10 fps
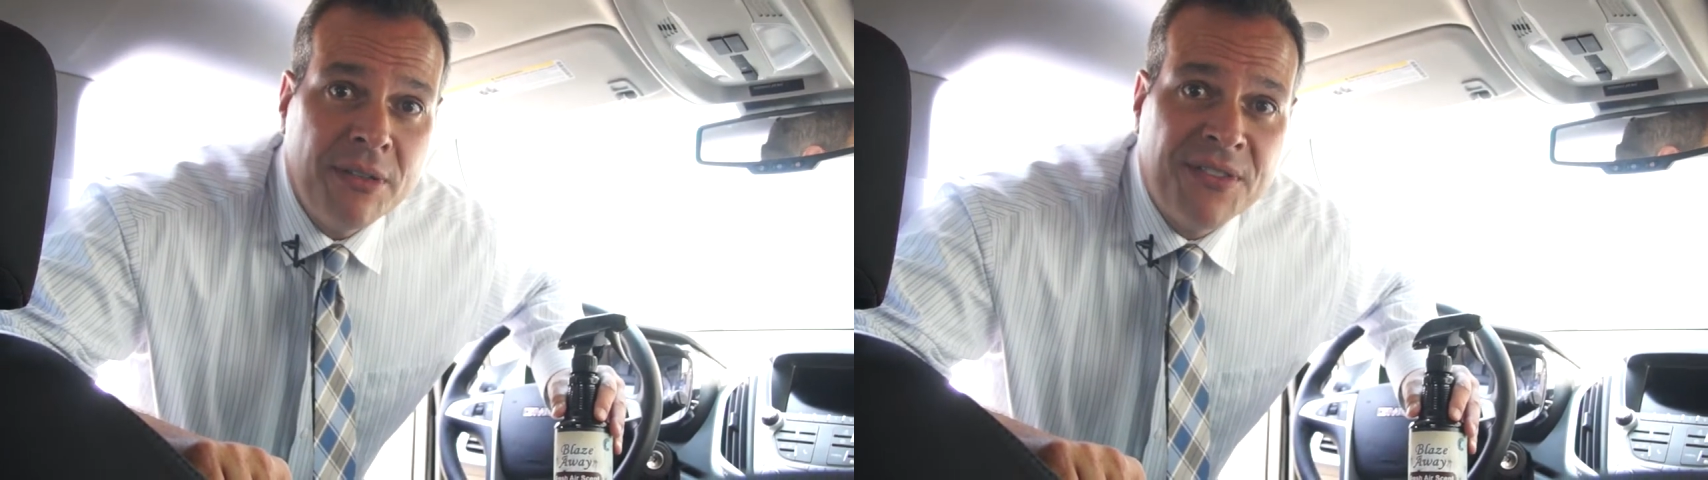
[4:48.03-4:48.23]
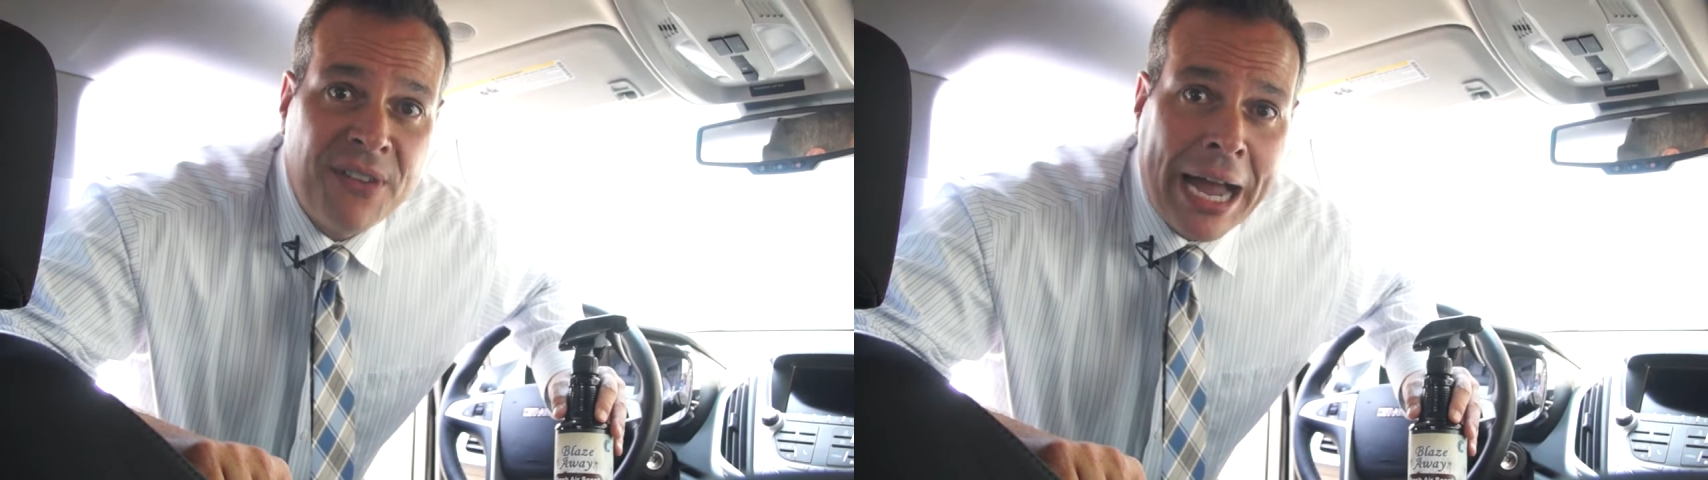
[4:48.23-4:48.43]

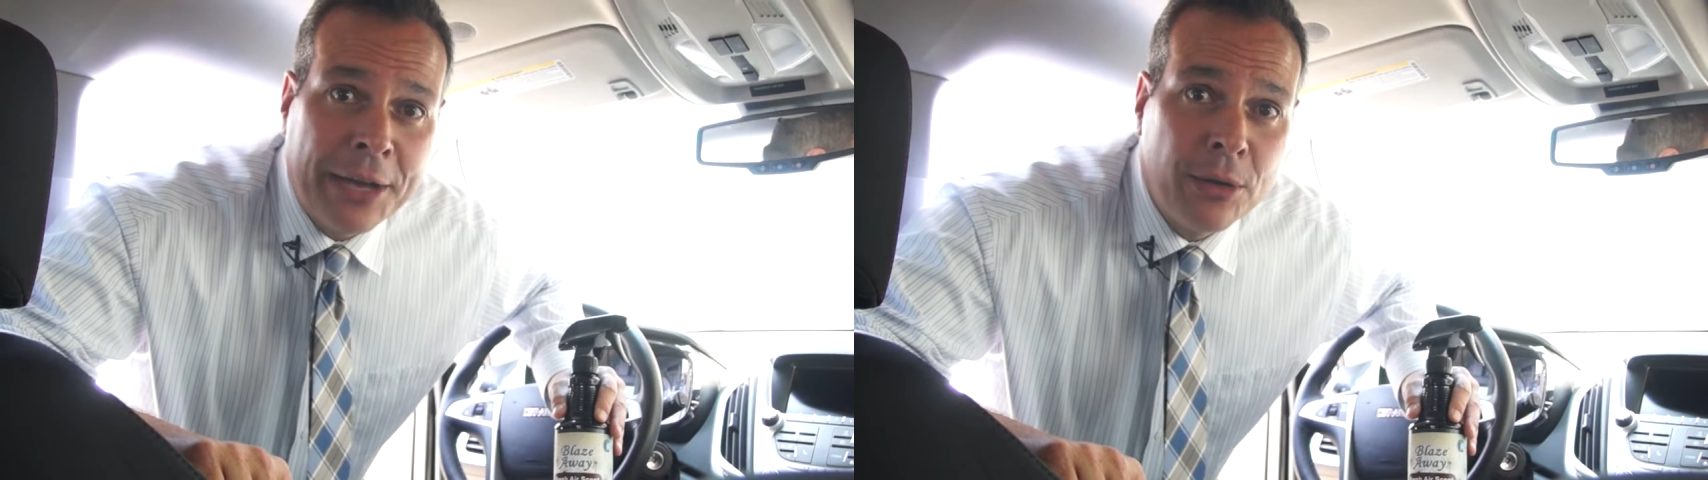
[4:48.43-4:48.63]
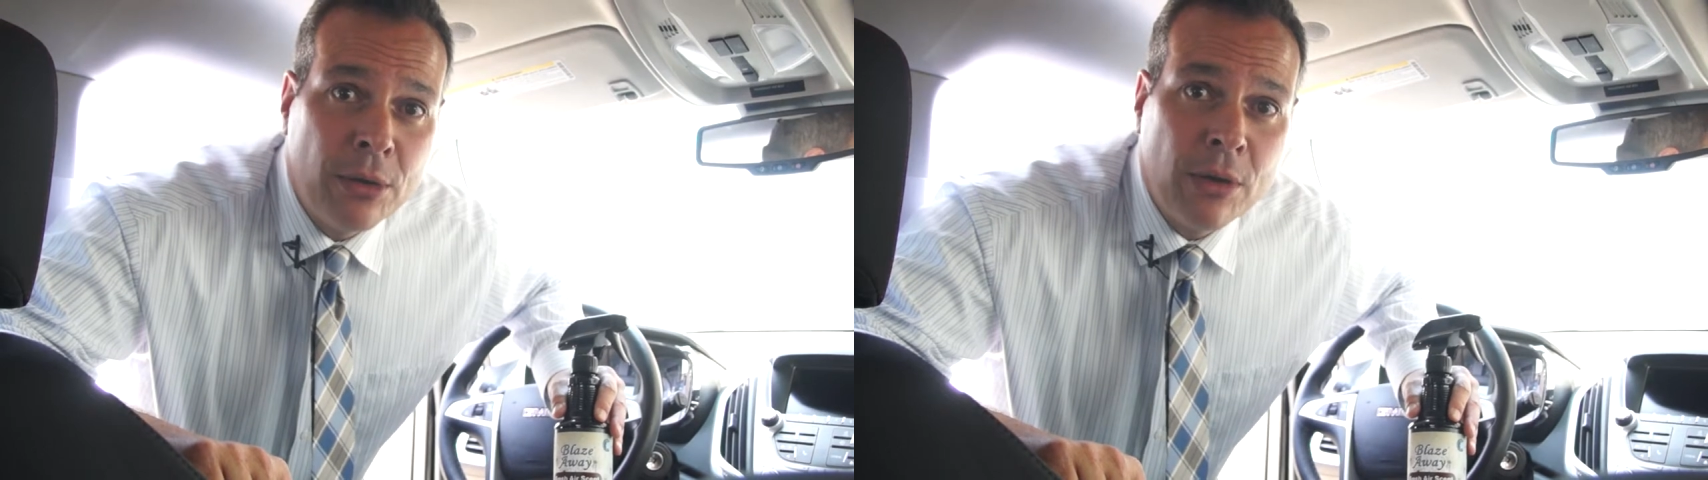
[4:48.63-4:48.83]

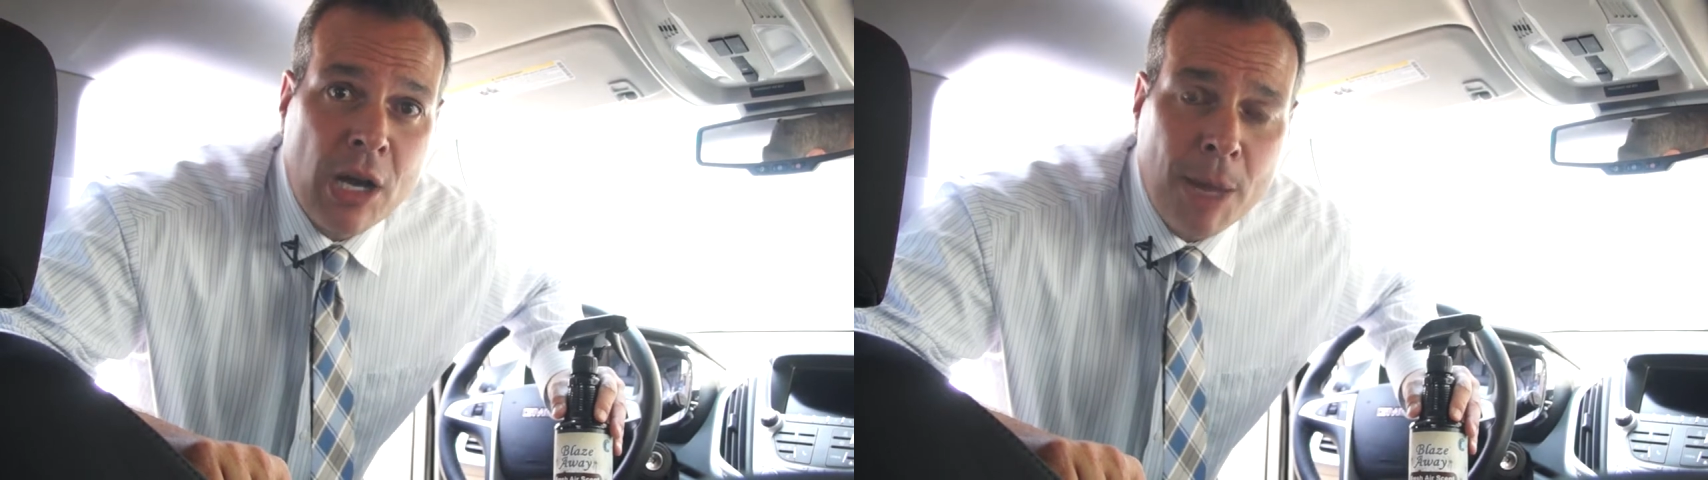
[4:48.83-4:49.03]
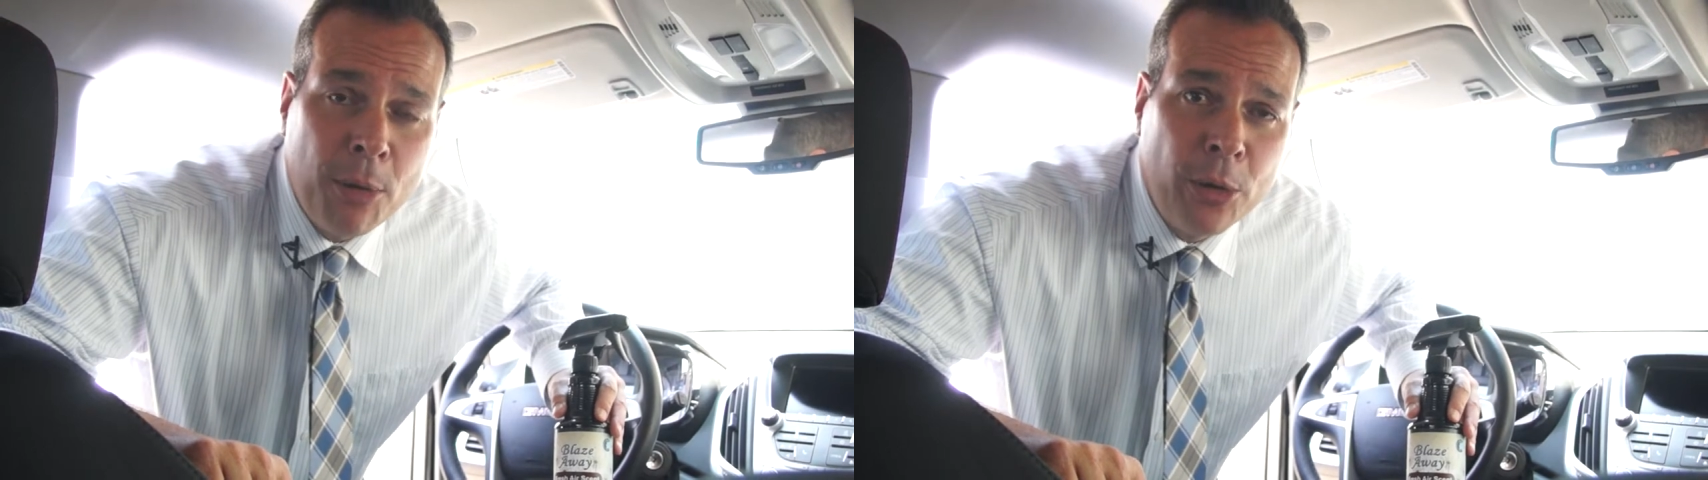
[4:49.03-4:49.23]
vinyl,
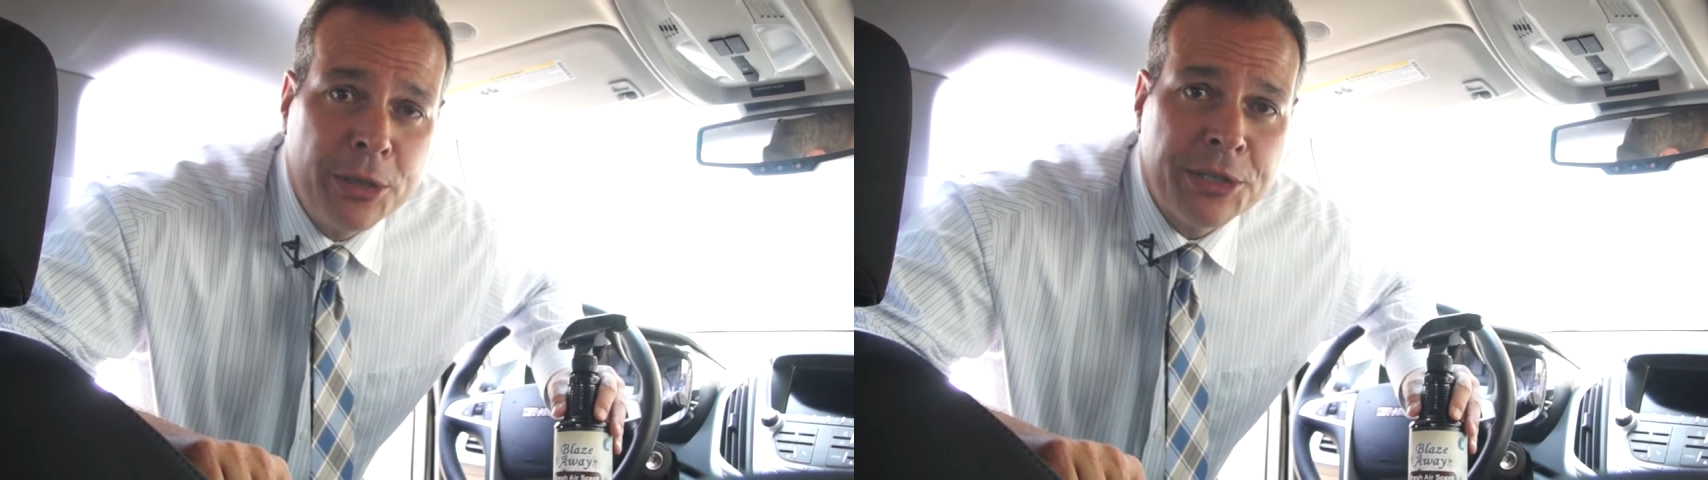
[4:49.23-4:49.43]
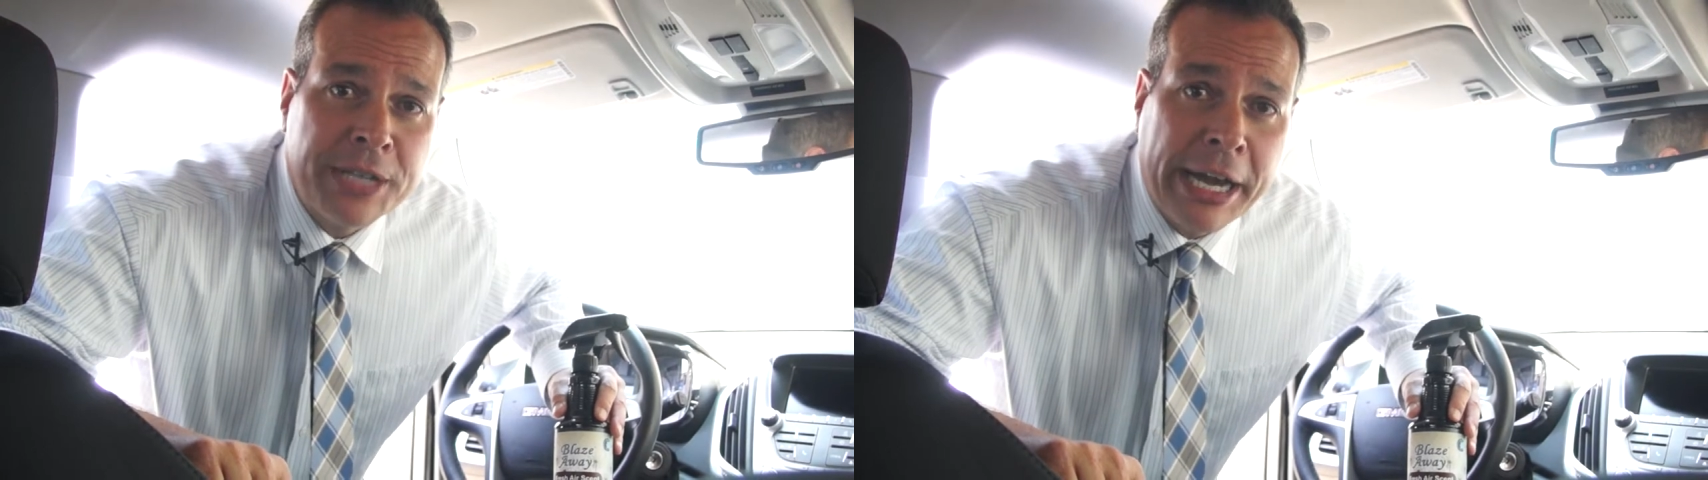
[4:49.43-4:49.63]
cup holders,